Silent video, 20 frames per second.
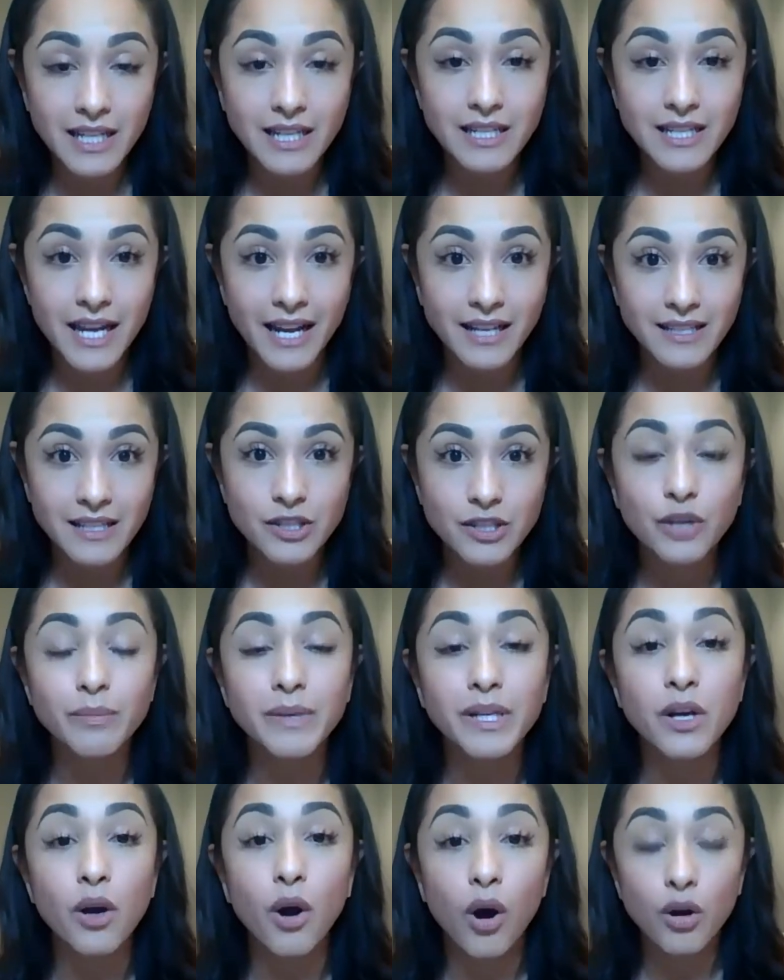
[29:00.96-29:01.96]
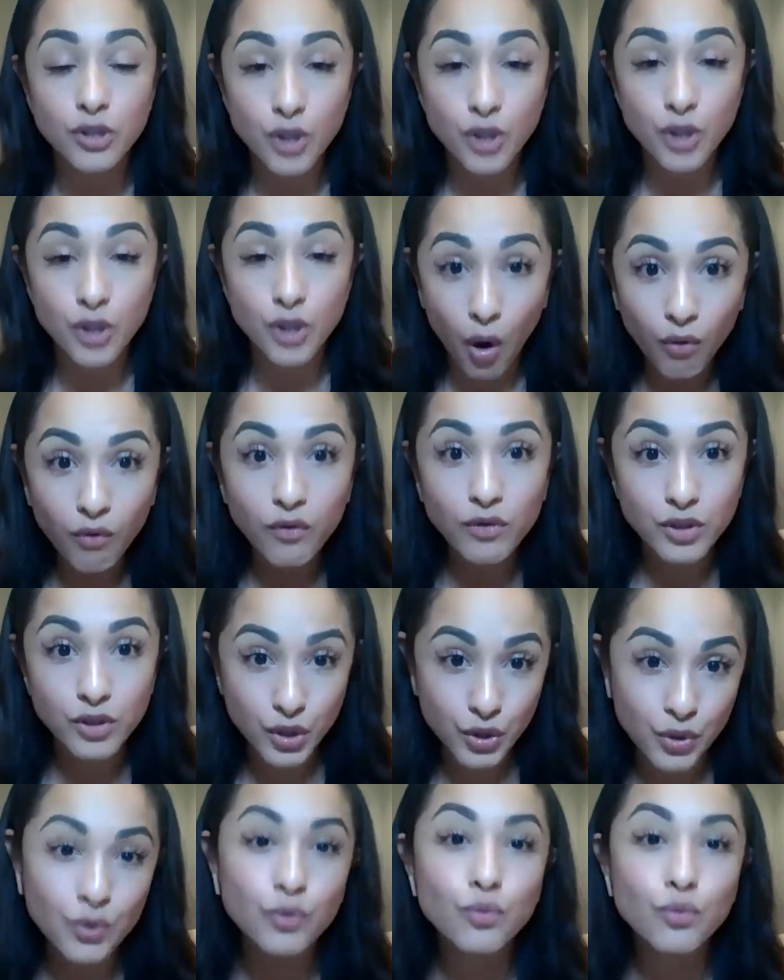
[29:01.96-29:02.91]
days. It took me over 2